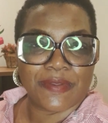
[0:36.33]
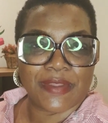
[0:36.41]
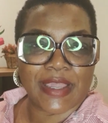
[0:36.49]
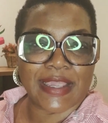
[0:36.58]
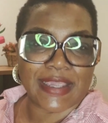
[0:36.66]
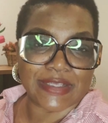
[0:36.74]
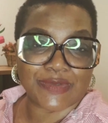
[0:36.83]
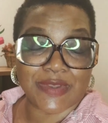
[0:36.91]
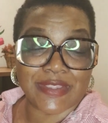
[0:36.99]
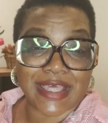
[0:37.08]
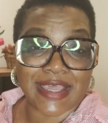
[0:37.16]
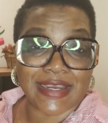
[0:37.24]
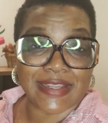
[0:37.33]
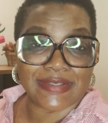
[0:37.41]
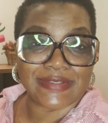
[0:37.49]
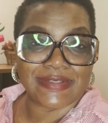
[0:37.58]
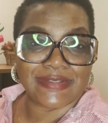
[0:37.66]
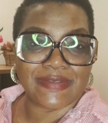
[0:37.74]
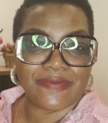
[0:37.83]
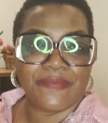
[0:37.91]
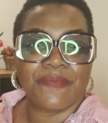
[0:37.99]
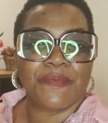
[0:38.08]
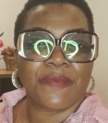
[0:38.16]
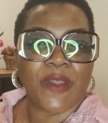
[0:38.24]
And guess what that is?
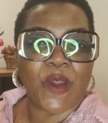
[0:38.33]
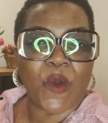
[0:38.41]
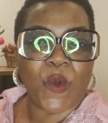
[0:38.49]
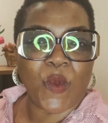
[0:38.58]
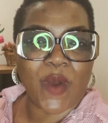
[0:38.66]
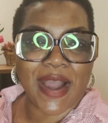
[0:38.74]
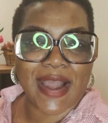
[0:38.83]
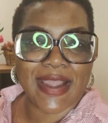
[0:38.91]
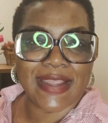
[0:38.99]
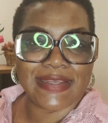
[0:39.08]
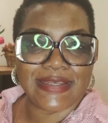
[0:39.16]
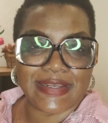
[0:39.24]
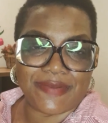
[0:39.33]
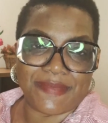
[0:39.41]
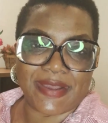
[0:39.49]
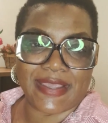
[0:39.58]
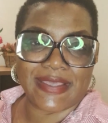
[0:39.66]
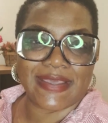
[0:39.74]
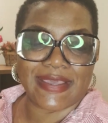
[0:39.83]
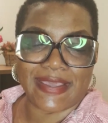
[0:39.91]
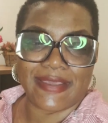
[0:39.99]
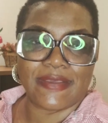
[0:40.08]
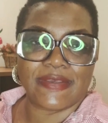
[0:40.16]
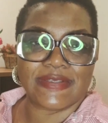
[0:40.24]
Why did my
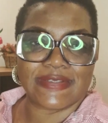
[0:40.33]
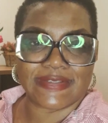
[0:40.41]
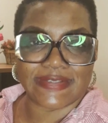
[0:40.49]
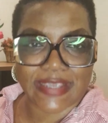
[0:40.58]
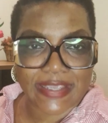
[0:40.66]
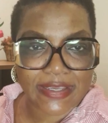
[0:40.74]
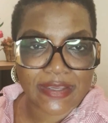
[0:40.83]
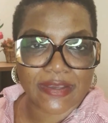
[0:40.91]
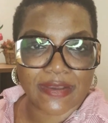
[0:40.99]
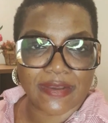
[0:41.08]
cake sink?